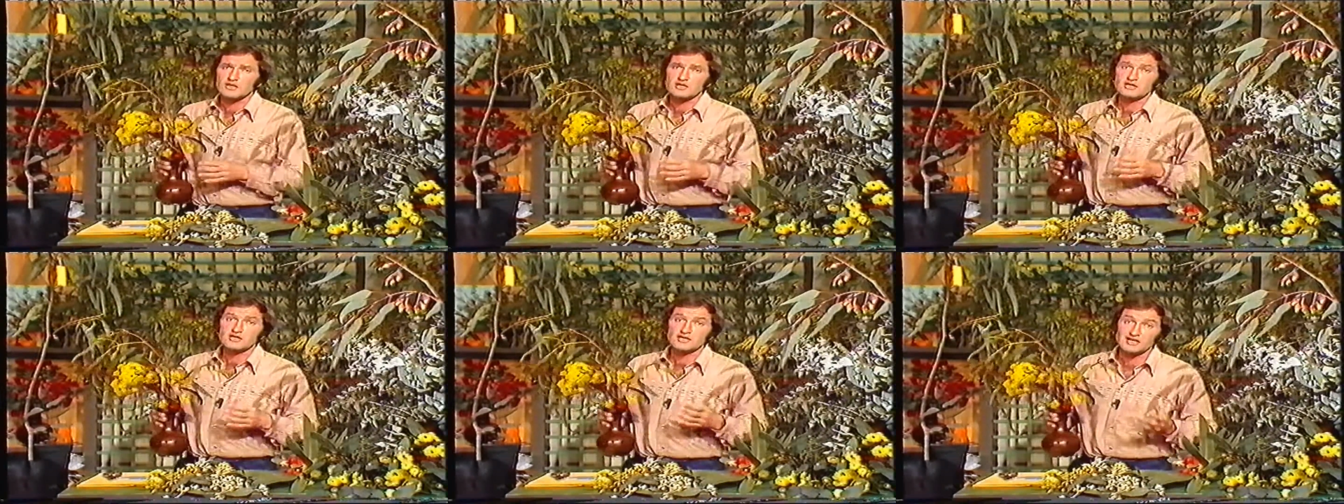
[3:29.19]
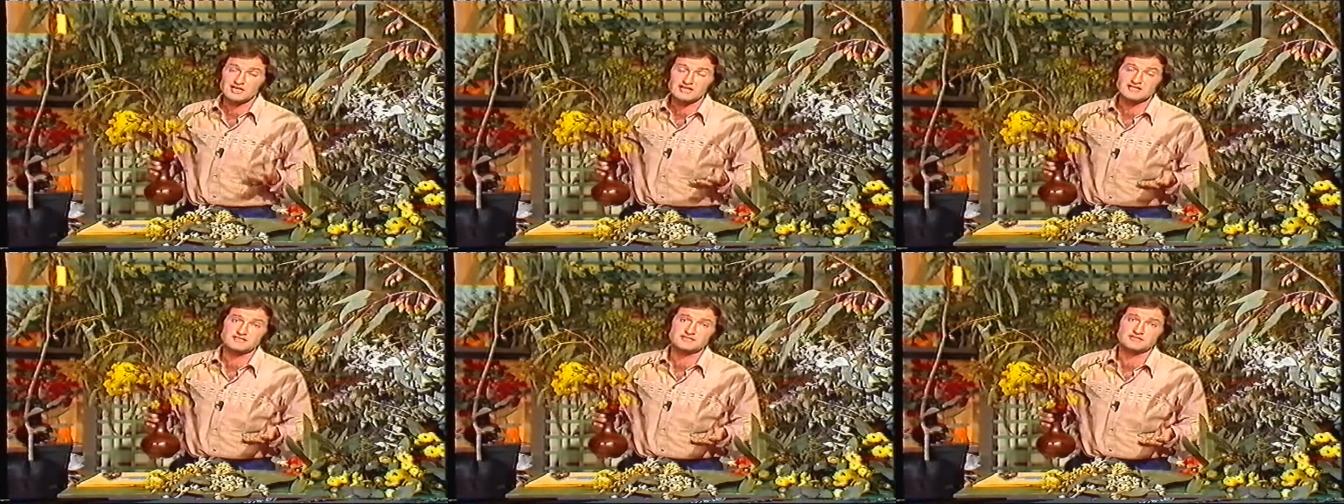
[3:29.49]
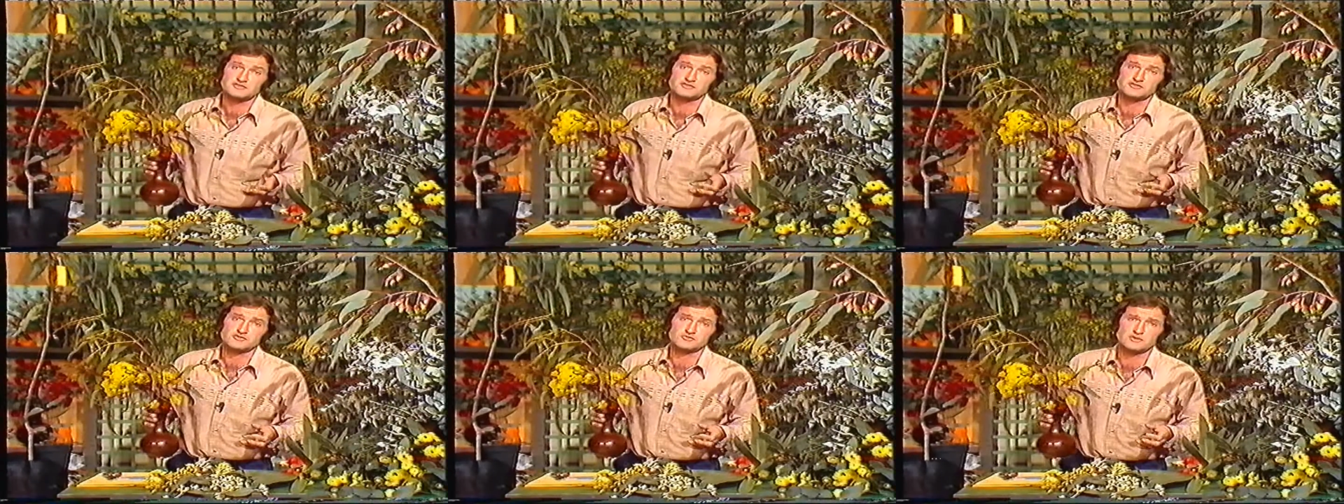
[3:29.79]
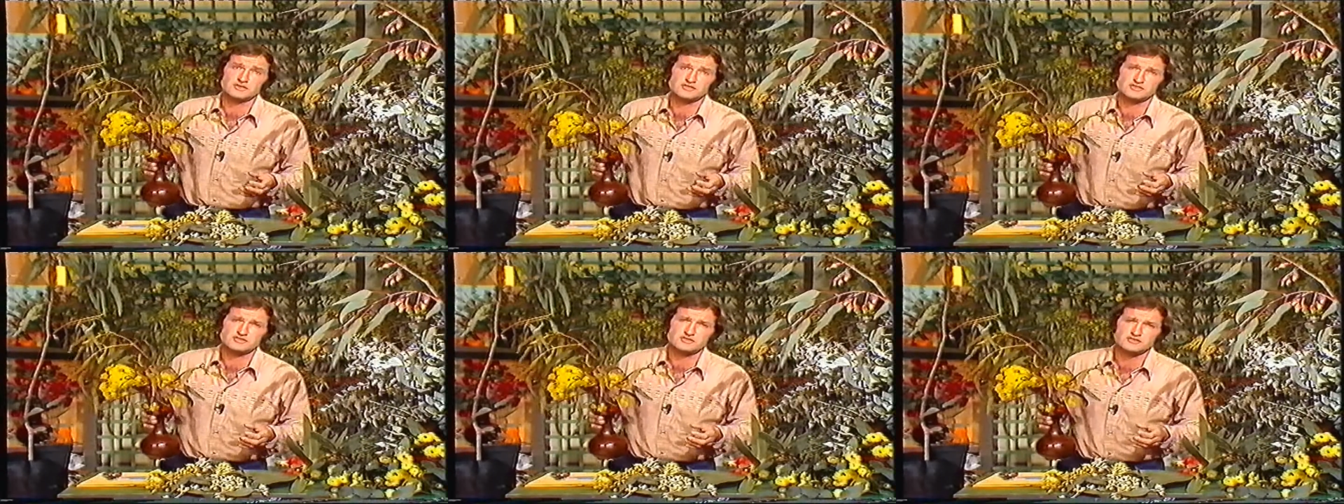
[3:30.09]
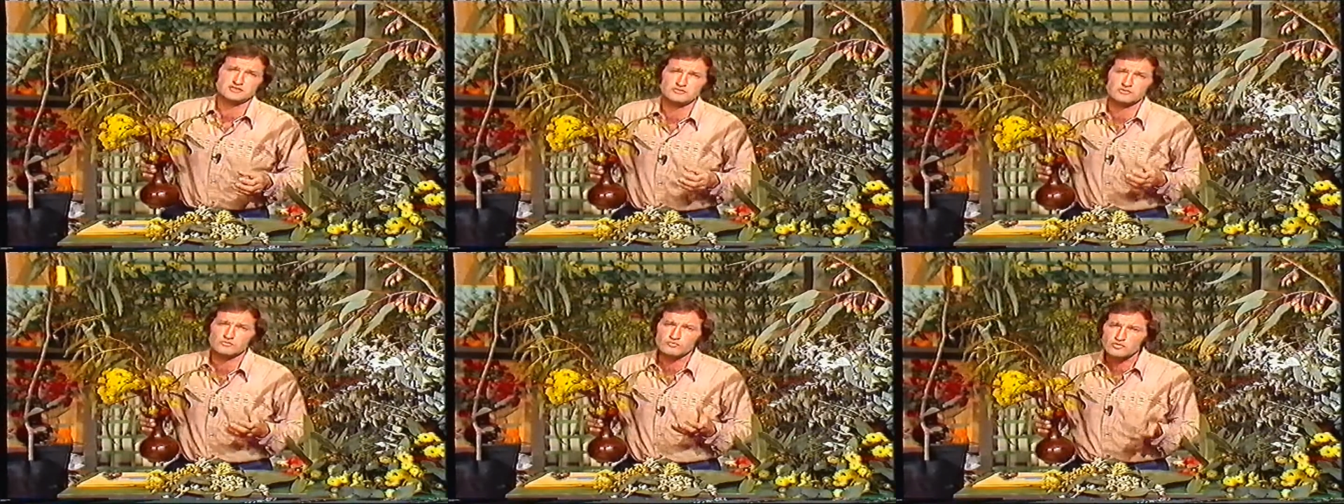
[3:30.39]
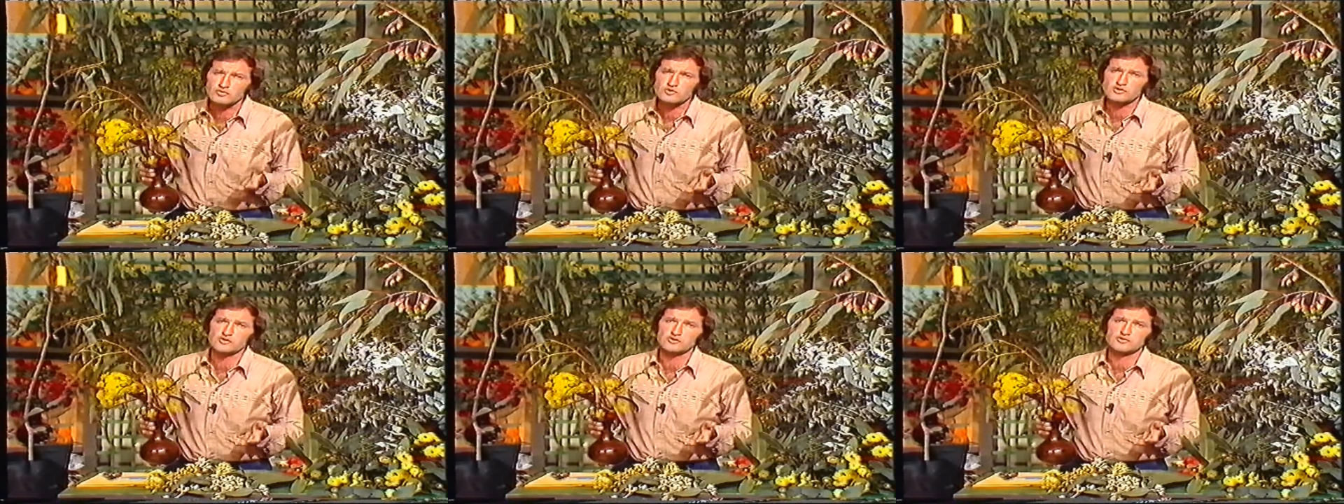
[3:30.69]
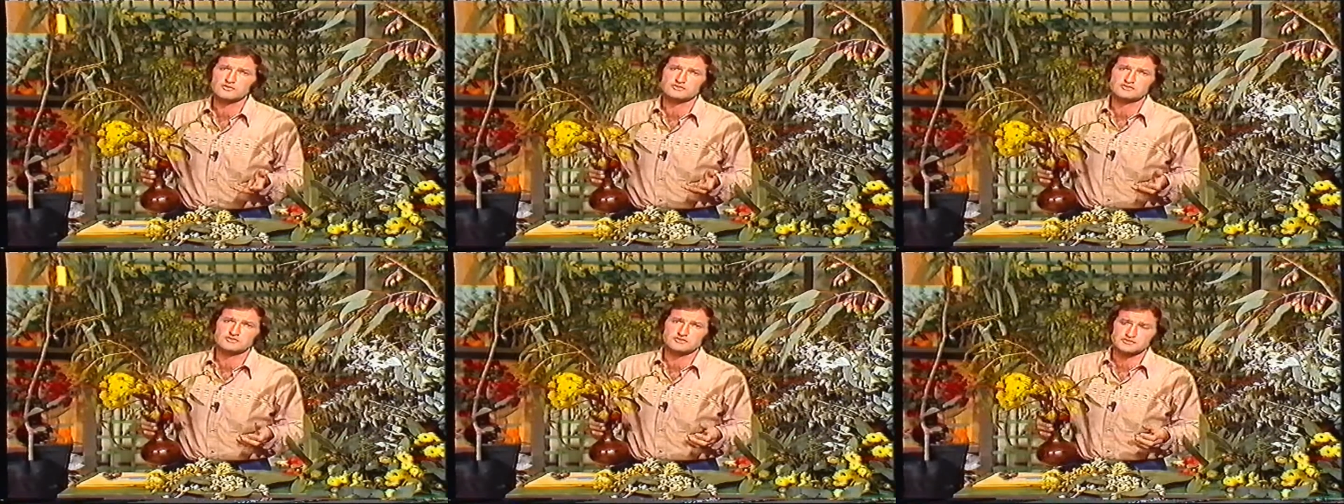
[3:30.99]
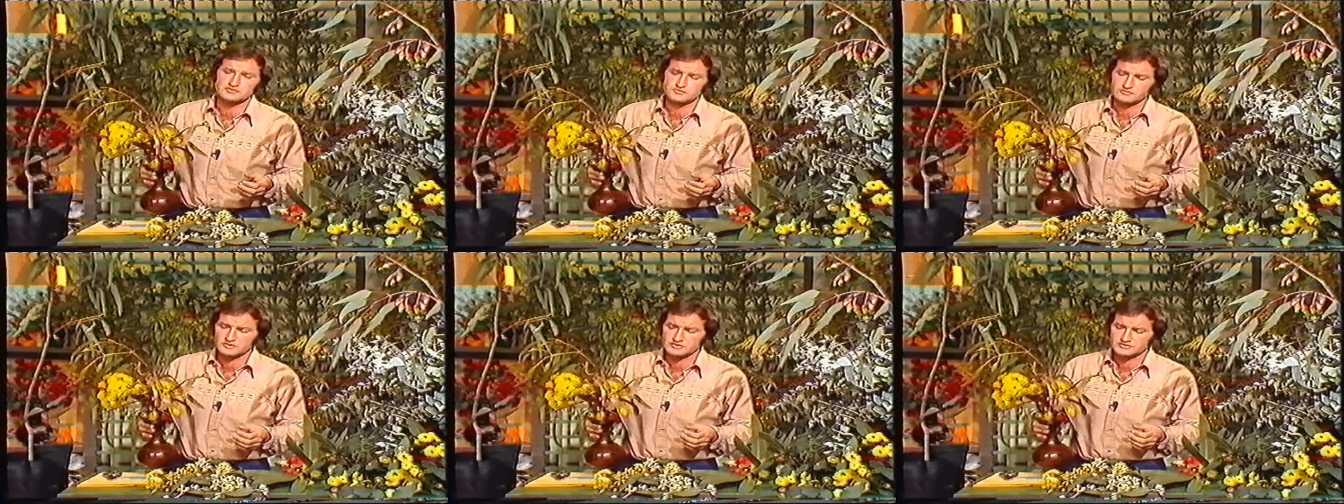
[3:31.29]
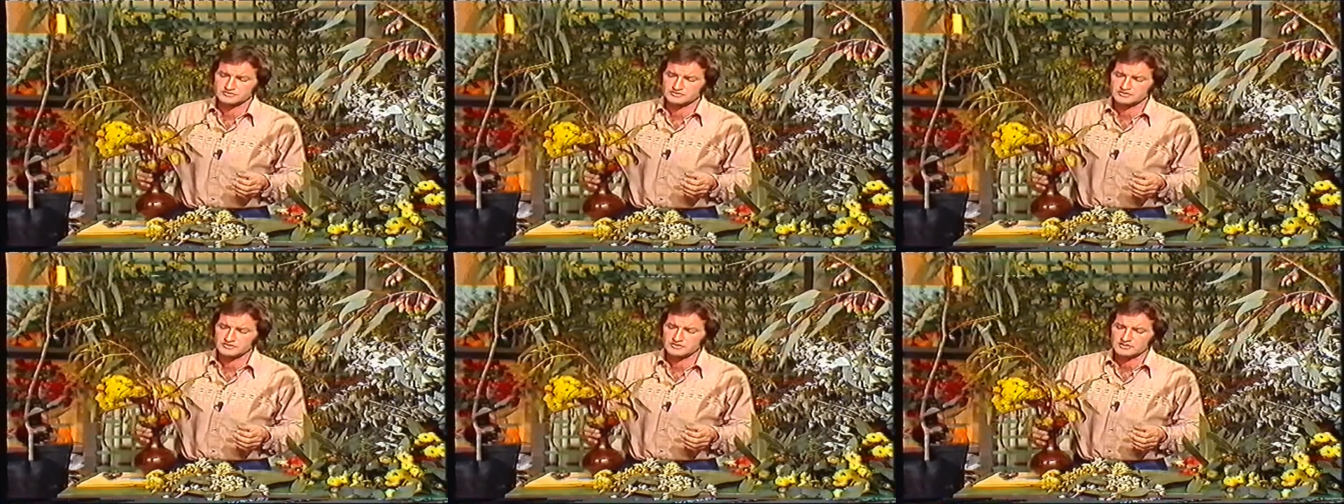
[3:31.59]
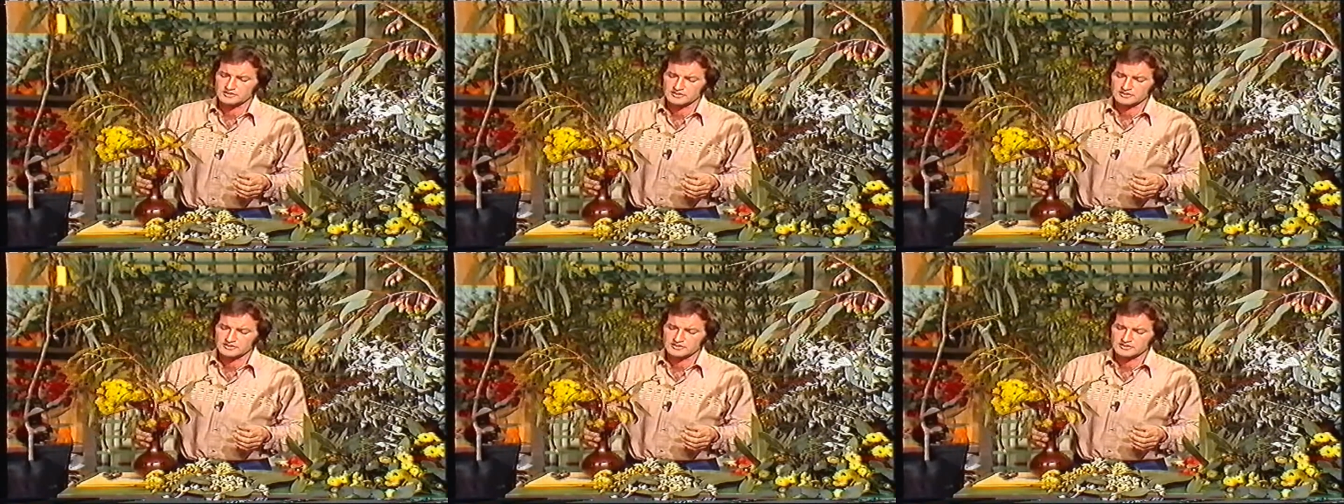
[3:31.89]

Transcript: clay situation, in a waterlogged situation,